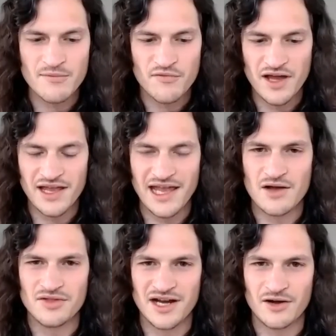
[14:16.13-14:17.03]
flying
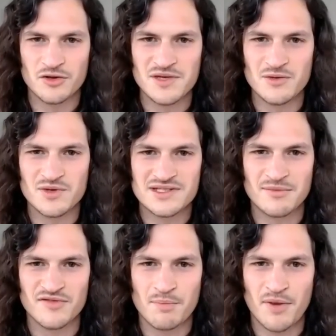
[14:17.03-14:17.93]
out there to meet with some
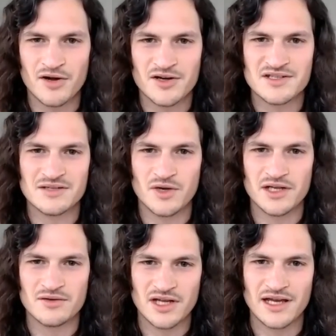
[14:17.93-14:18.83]
of the partners and with
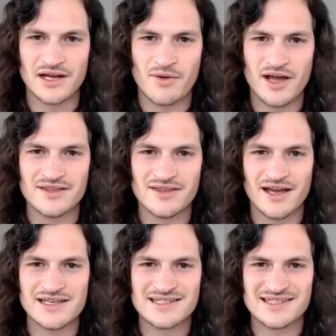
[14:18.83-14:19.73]
Ryan
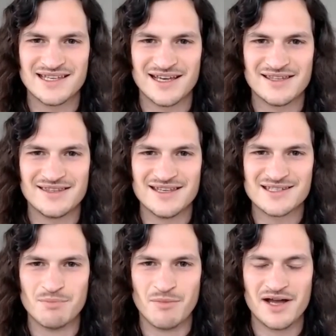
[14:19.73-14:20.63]
Dice
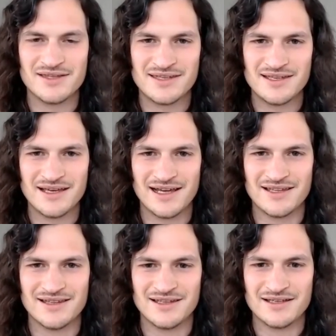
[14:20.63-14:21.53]
this month.
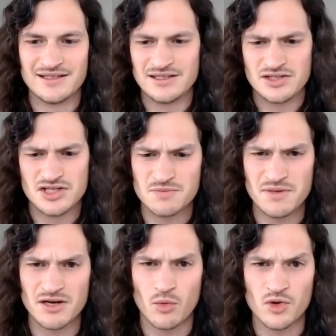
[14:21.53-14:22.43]
And it's just
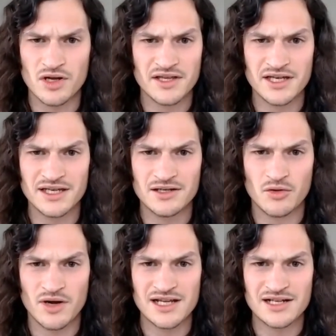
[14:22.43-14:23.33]
been a really
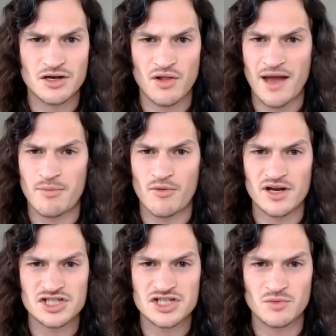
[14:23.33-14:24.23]
great
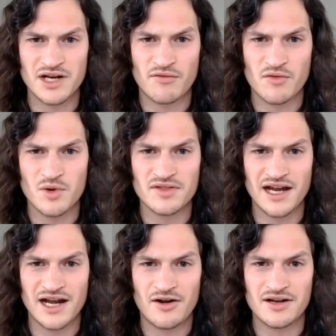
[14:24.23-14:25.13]
collaboration with everyone
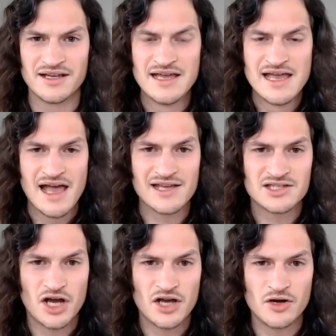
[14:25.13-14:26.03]
there. And I
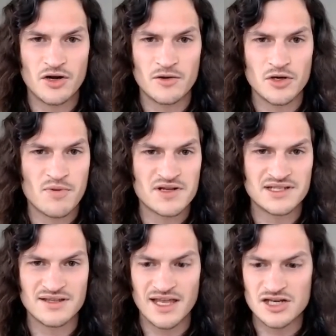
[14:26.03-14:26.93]
saw your
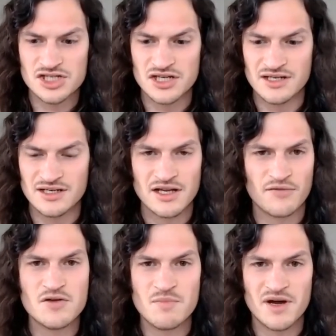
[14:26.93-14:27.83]
presentation a
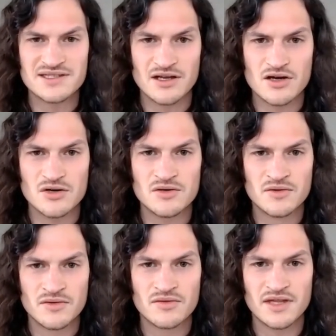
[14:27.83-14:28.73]
few months ago
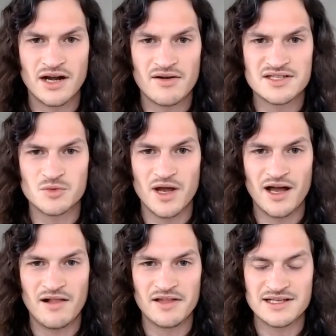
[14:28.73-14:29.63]
there as
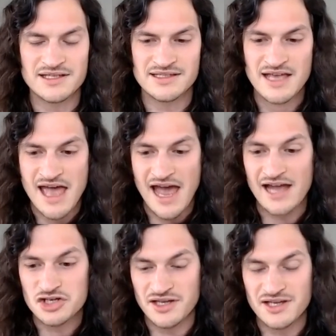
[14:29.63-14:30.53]
well. And it's
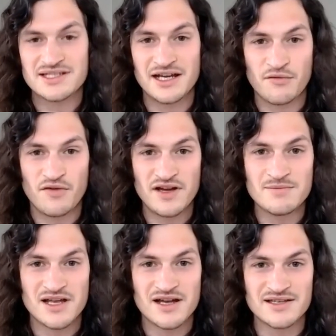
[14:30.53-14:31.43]
actually, it's kind of funny
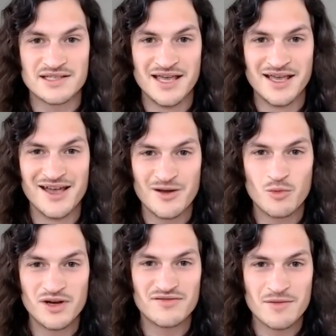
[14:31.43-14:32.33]
because
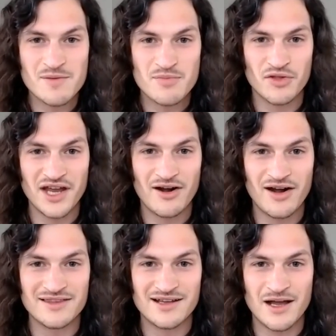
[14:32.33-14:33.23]
one of the people there
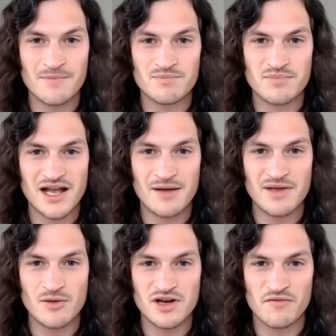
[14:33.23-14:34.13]
ended up
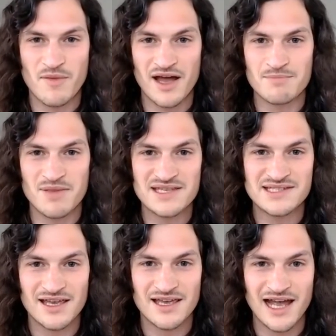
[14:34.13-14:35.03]
becoming one of my
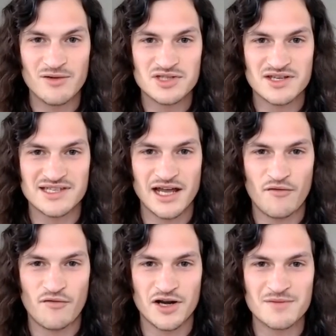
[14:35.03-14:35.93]
basic accounts because I
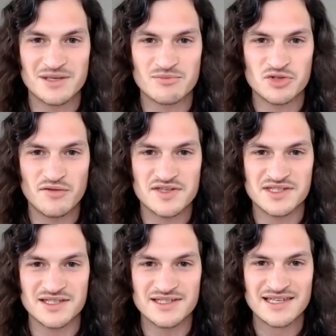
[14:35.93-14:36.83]
offered him some services,